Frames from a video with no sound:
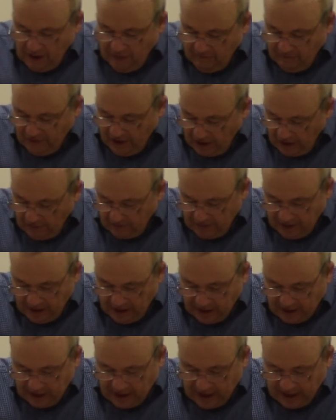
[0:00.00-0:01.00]
very mini
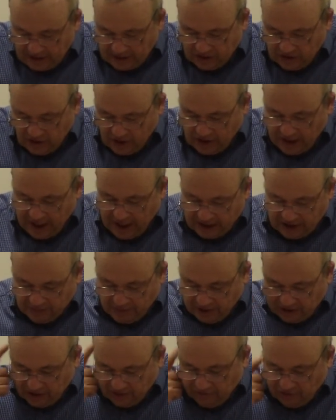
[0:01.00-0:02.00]
class on
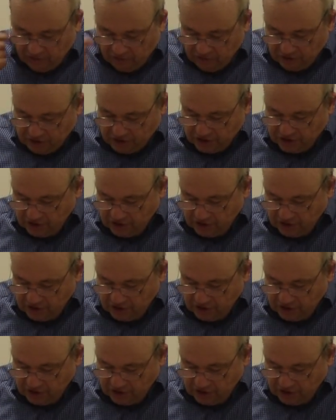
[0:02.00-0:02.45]
aspects of LaRouche's